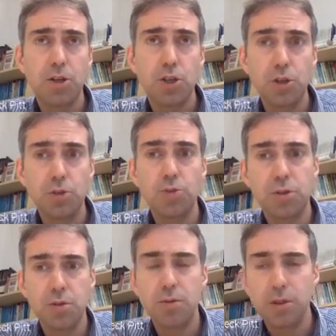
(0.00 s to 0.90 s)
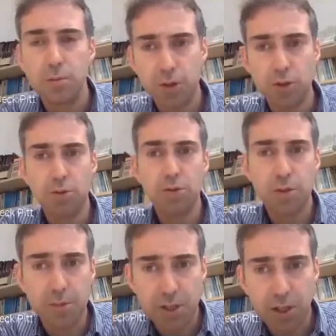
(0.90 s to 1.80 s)
choose the
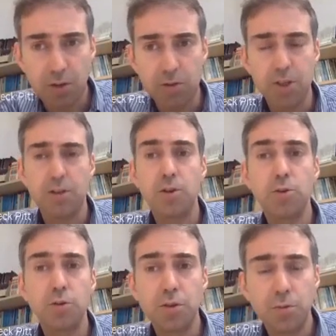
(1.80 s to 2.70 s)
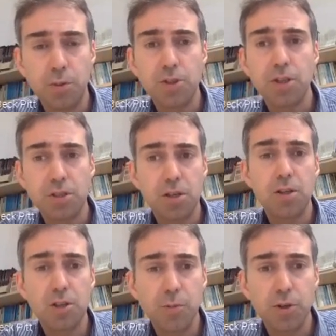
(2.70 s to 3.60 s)
modules themselves and the order in which they
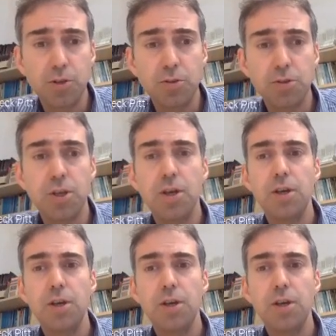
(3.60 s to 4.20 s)
study those modules.